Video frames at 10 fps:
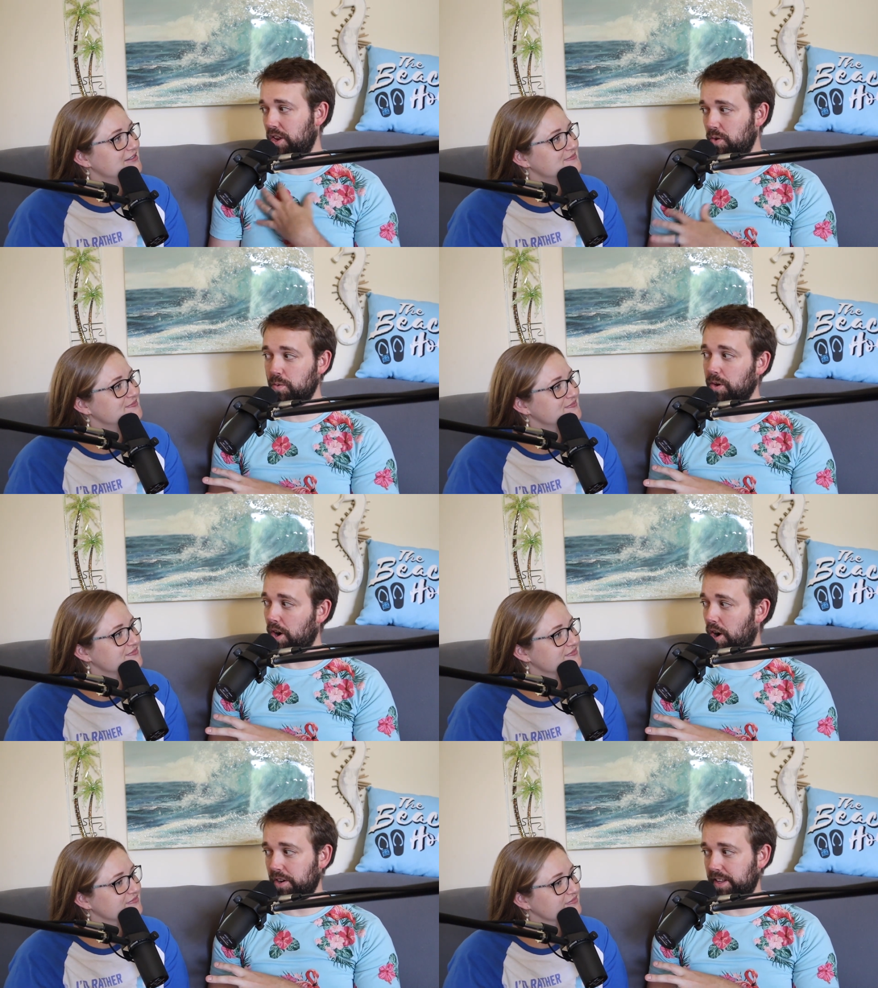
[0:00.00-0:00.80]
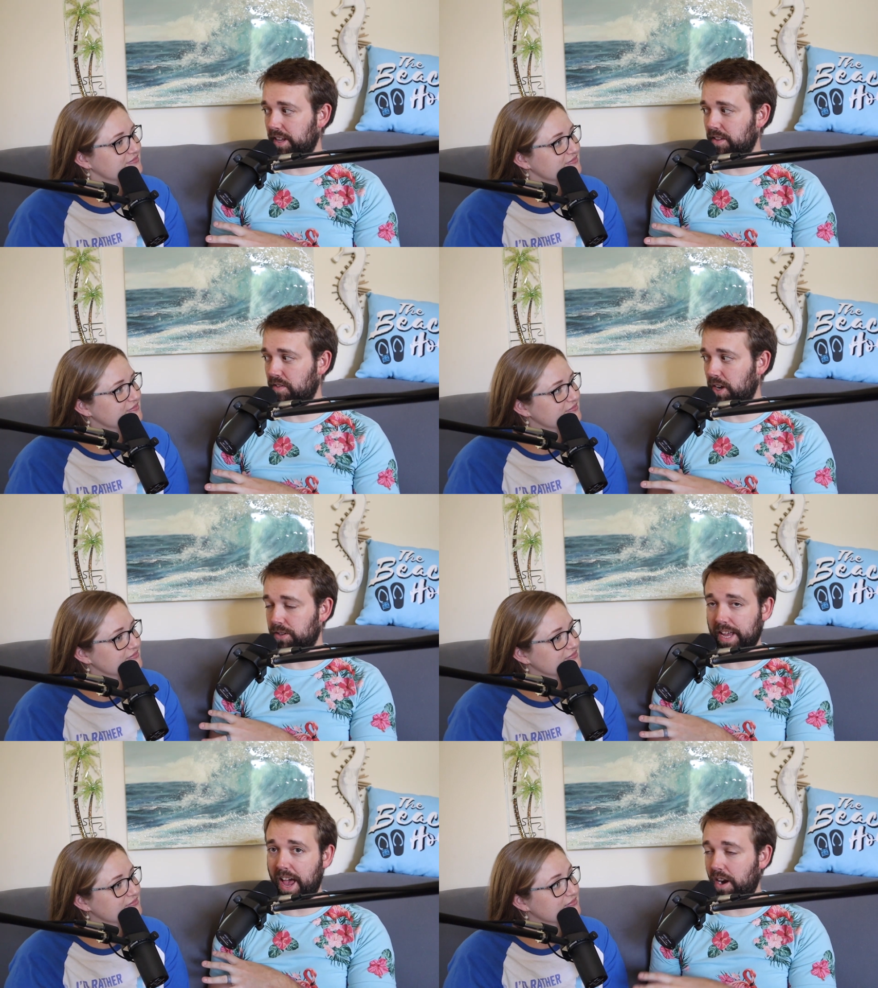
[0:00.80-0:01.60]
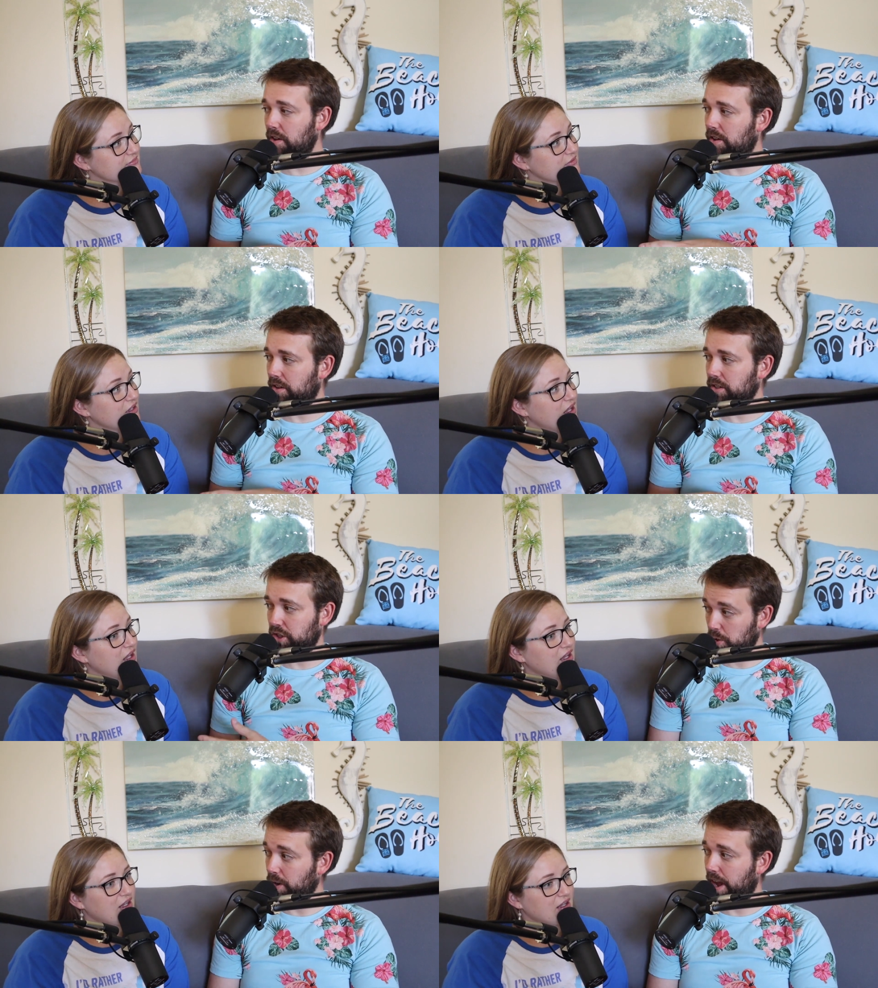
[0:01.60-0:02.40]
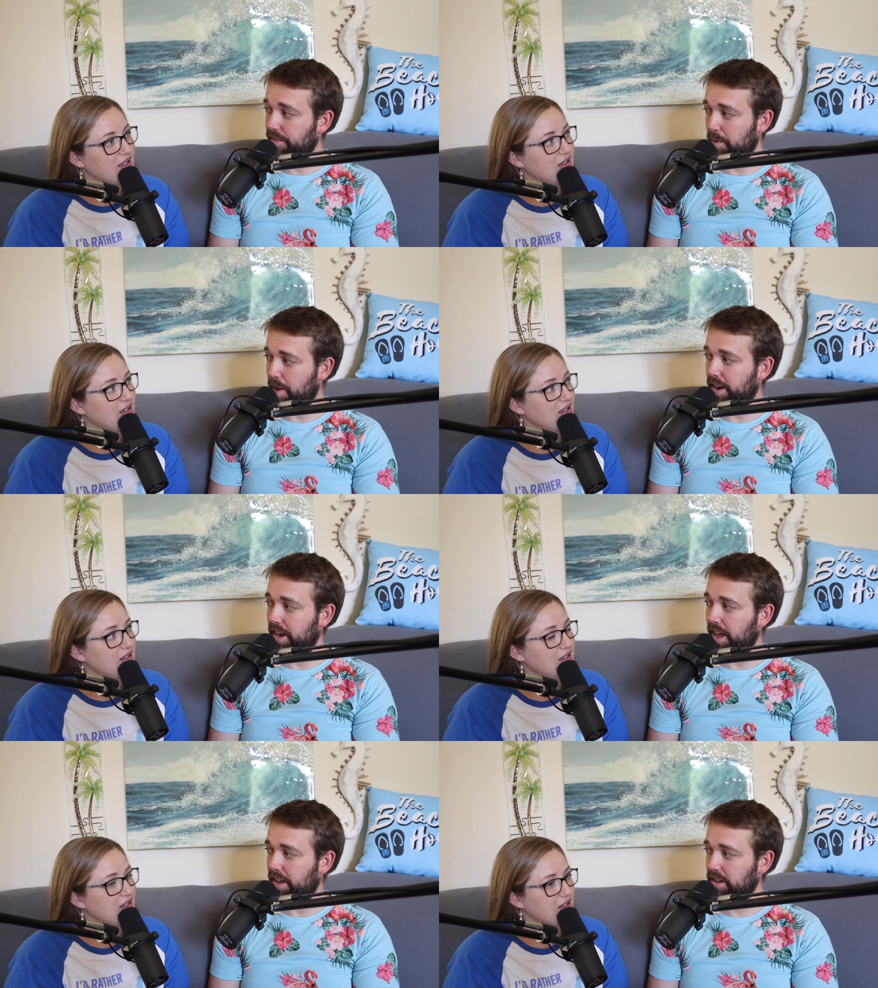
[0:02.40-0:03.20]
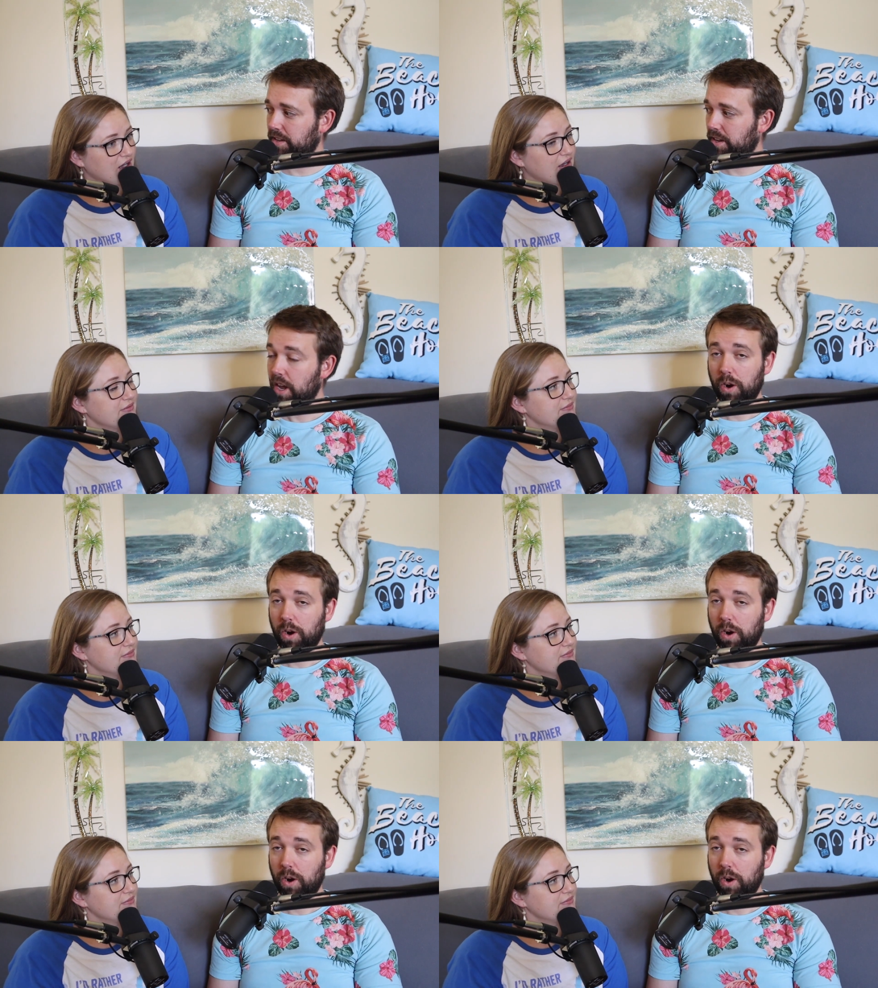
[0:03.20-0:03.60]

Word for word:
Speaker 1: and you weren't hardly in the videos at all because you were having a bad day. Yeah.